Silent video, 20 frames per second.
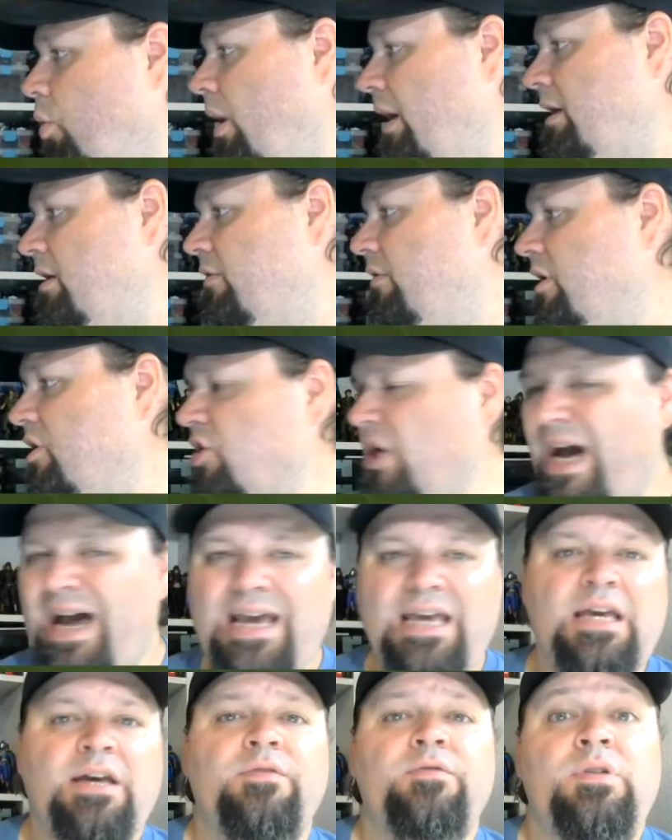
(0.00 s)
WandaVision?
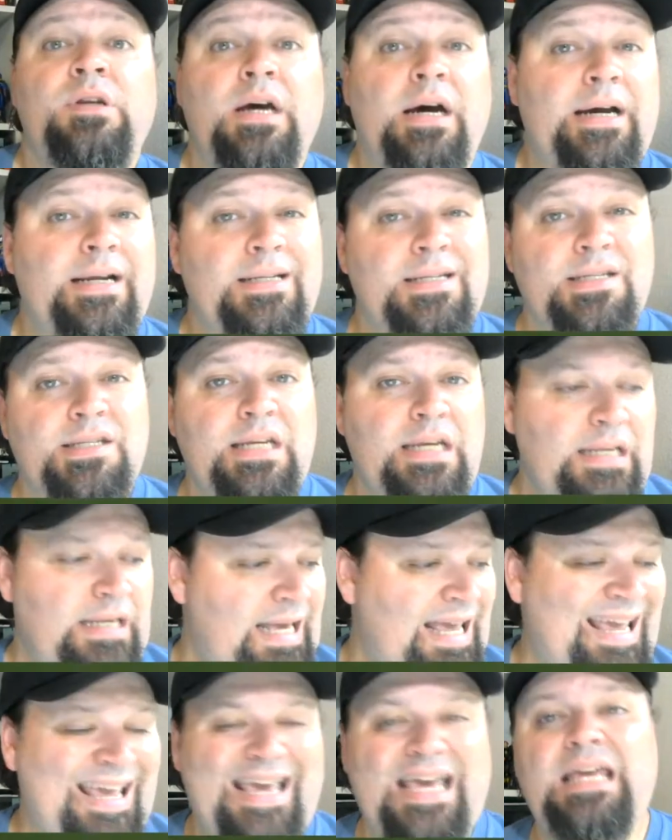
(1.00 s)
I have not seen
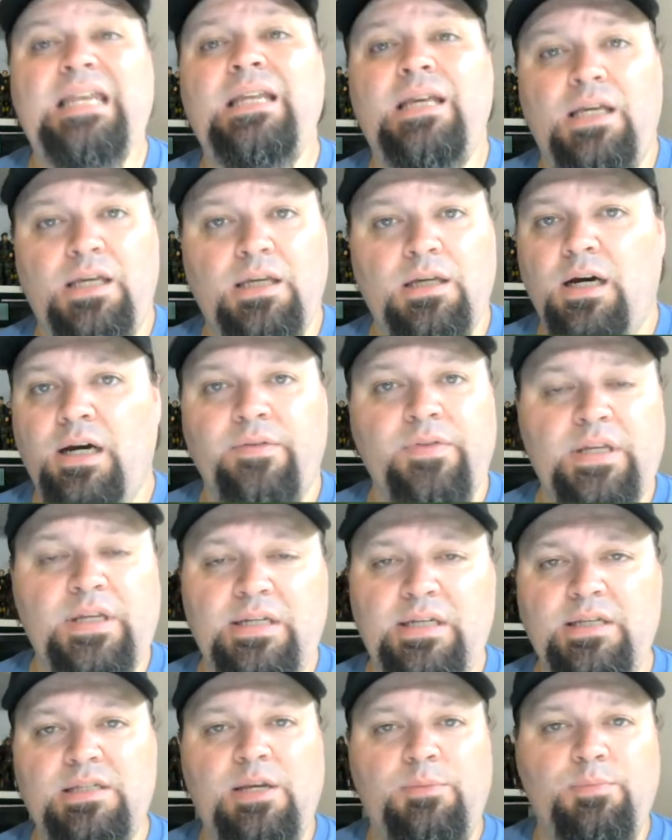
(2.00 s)
any of the
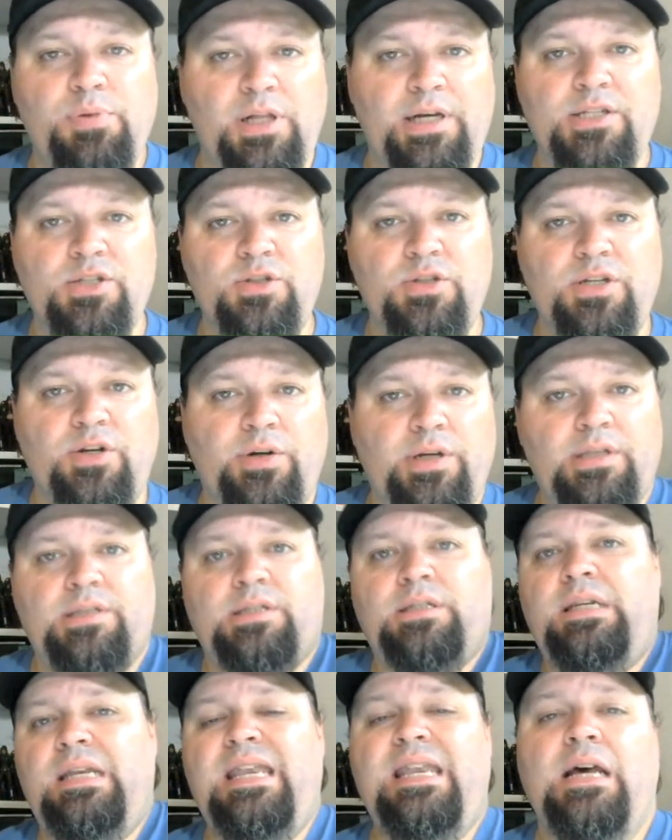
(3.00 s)
Disney Plus
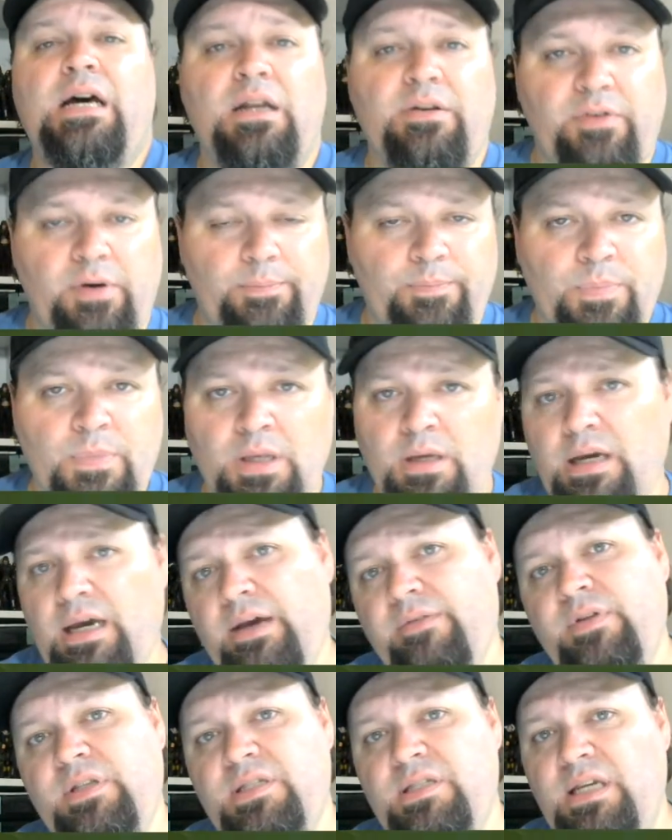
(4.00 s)
series. None of them. I
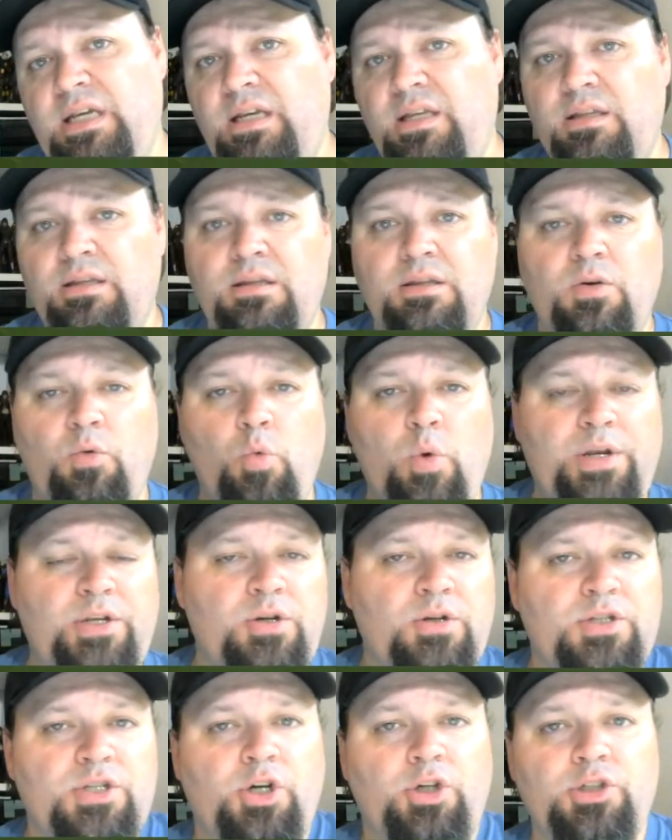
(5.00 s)
haven't seen the
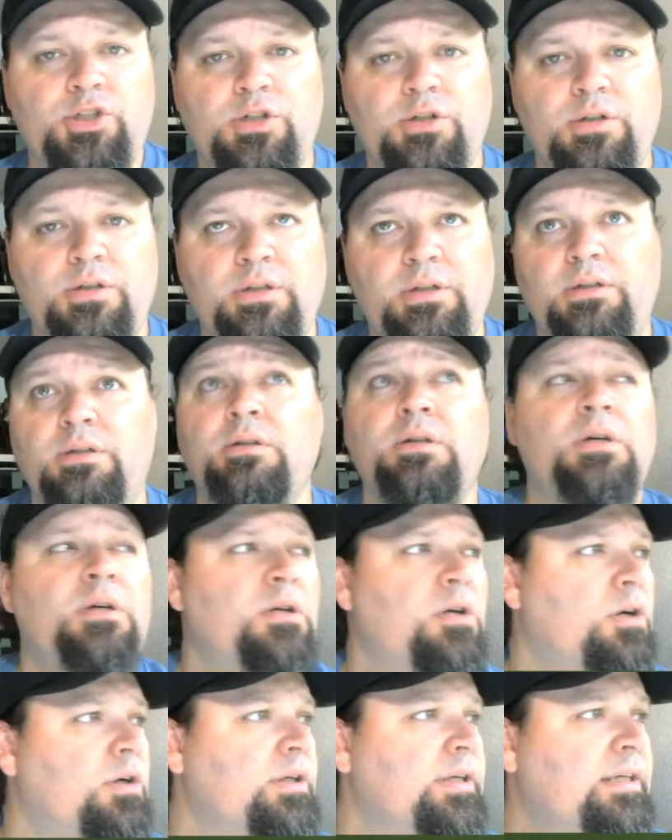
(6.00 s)
Winter Soldier
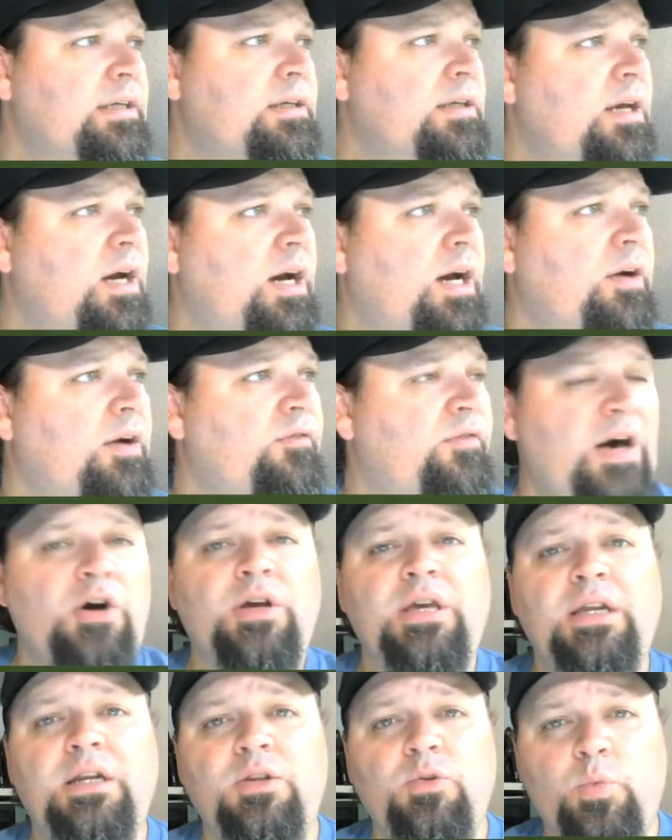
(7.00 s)
or
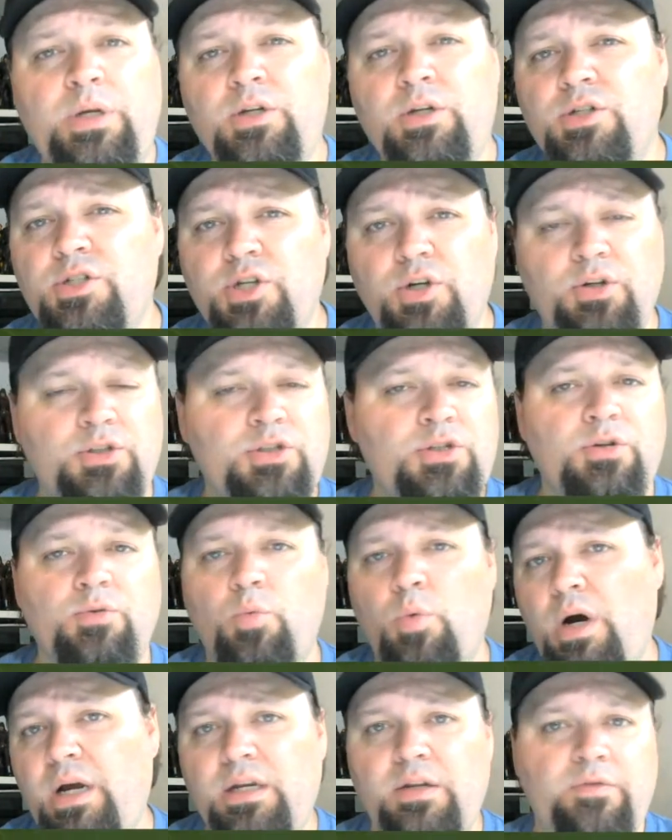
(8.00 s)
Falcon and the Winter Soldier,
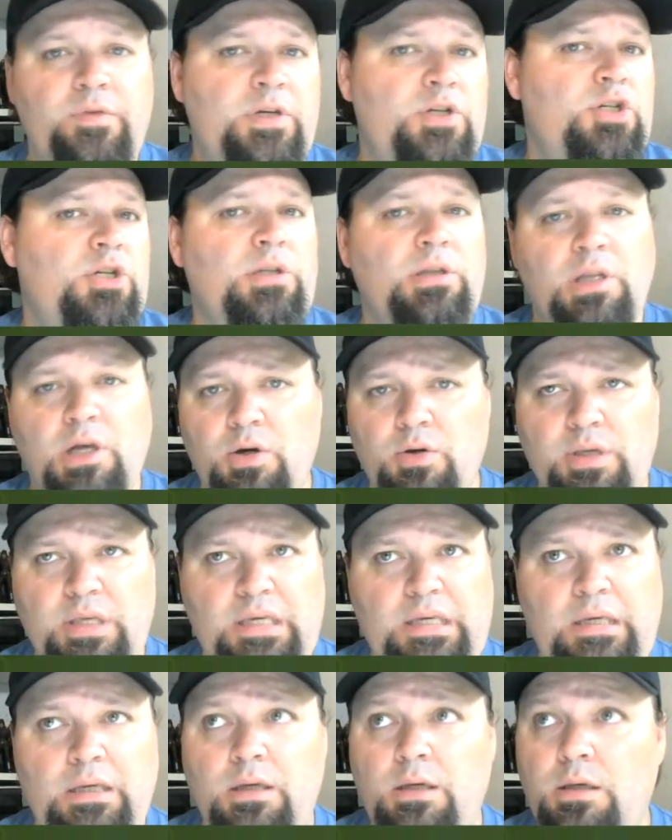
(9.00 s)
WandaVision,
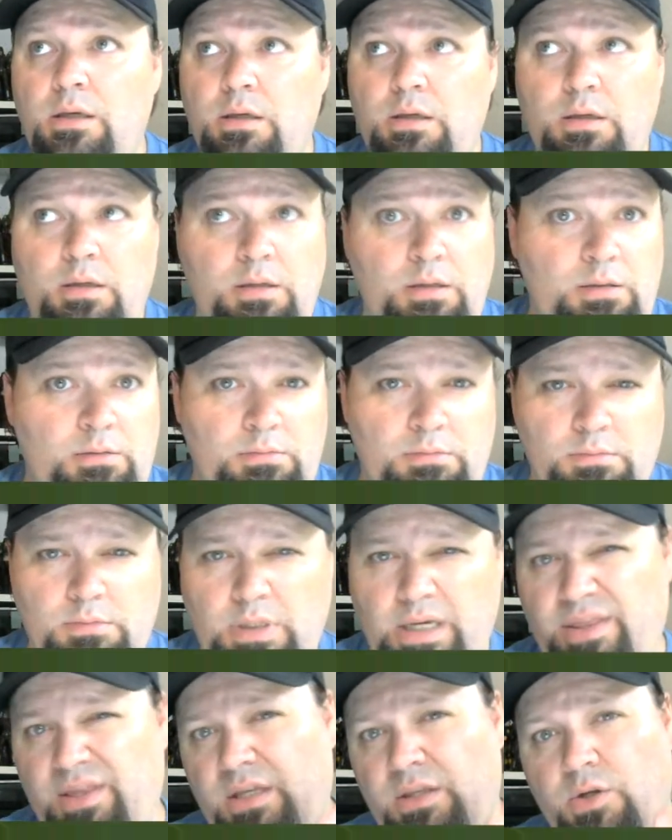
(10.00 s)
Loki.
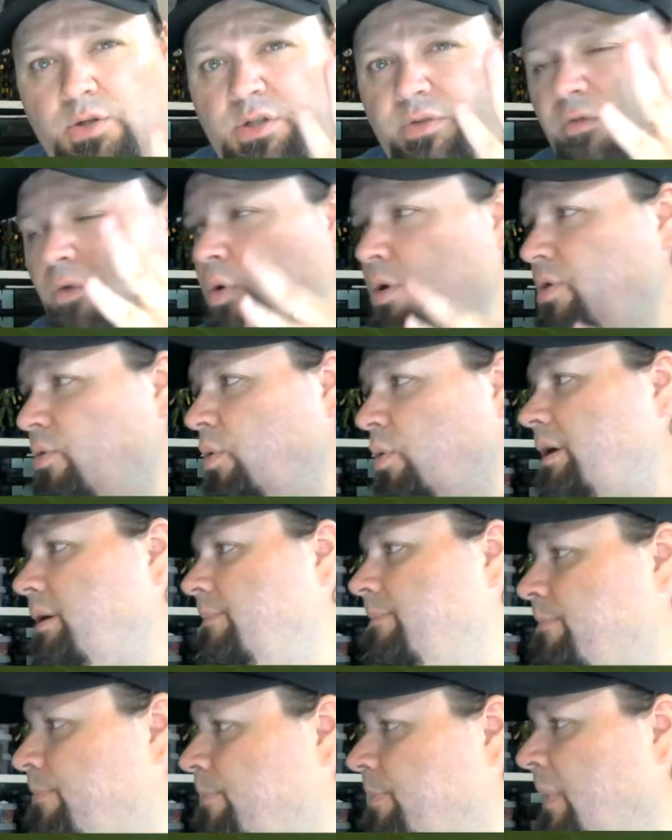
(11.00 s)
I think there's a fourth one.
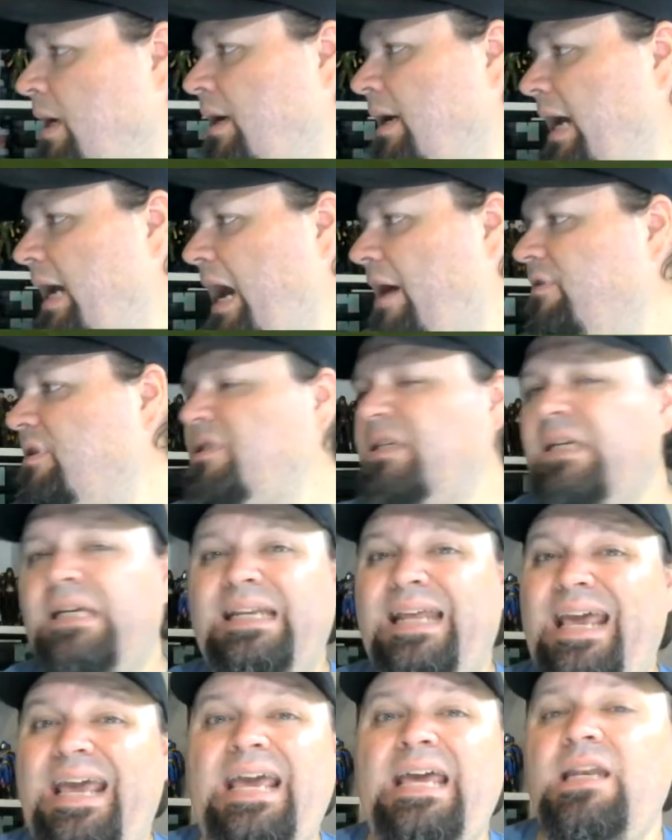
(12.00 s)
Haven't
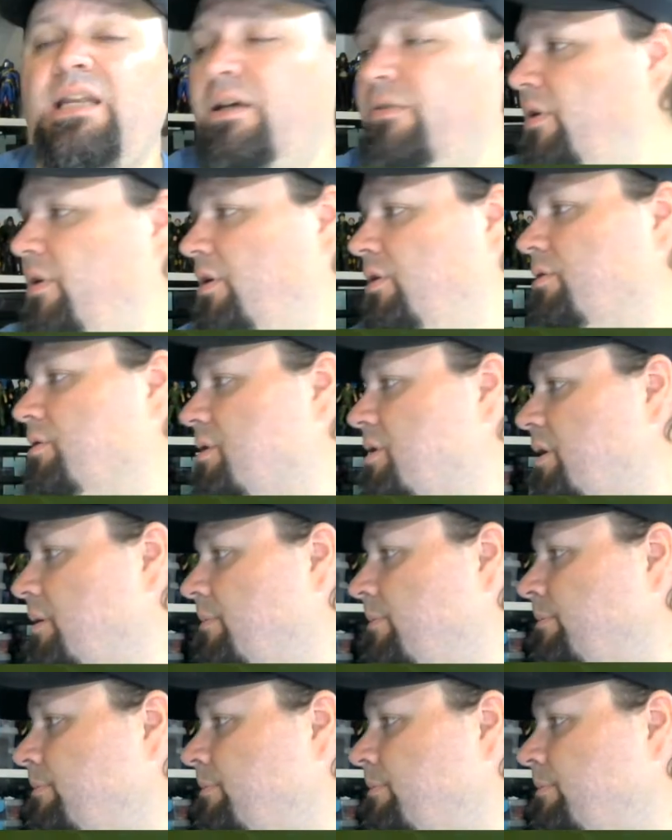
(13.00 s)
seen any of those.